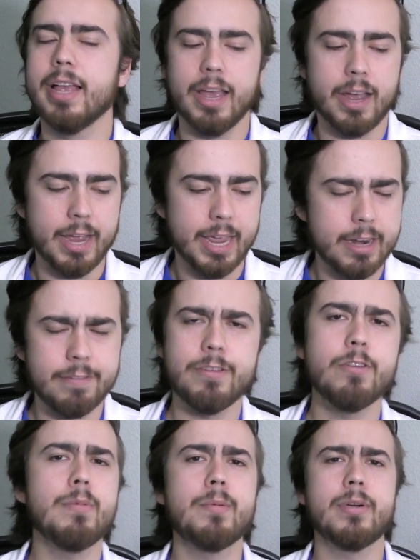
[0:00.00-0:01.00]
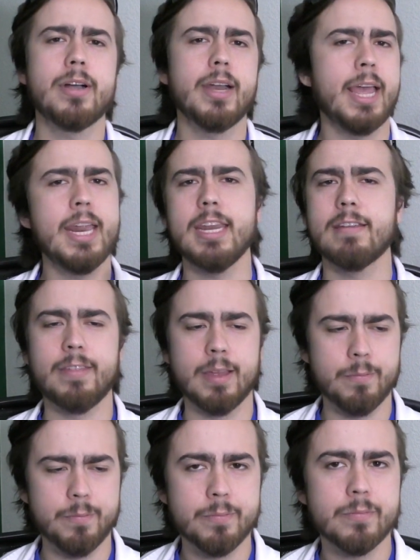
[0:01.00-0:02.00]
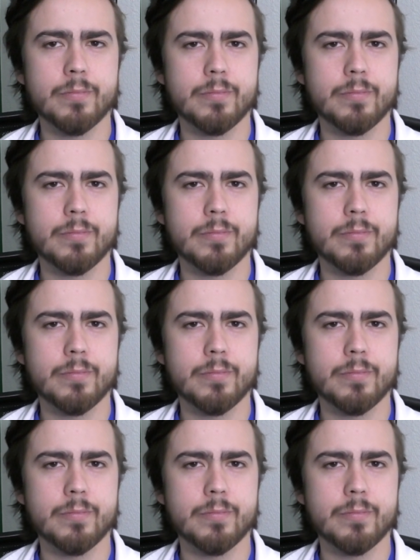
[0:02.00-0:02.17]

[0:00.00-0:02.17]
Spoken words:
And if you remember any of them,